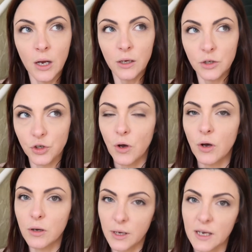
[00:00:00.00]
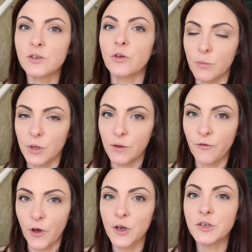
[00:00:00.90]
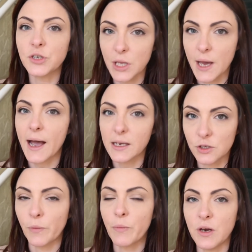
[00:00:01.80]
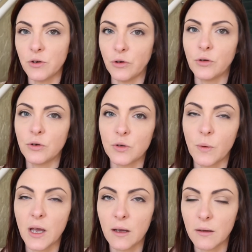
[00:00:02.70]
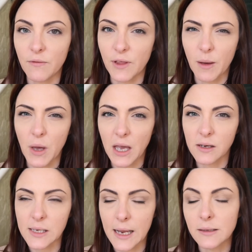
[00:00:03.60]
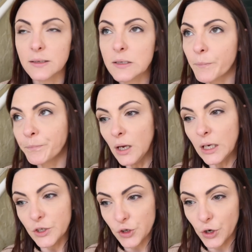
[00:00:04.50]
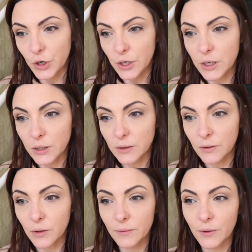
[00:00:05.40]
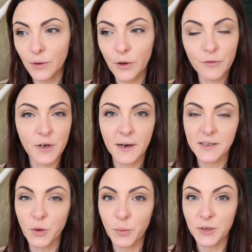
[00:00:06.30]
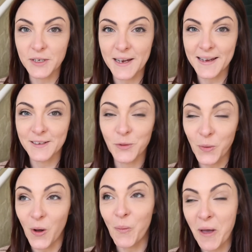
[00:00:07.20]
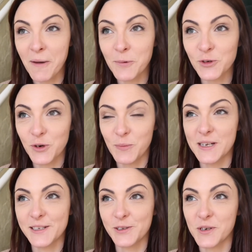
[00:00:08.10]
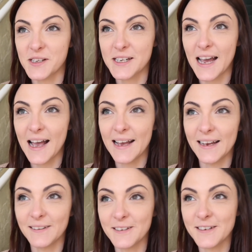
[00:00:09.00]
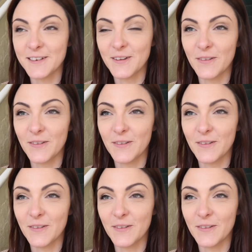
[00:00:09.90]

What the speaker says: So it's going to be the first that has something done to it, if that makes sense. So over the next couple of days, the wallpaper stripping is going to start, and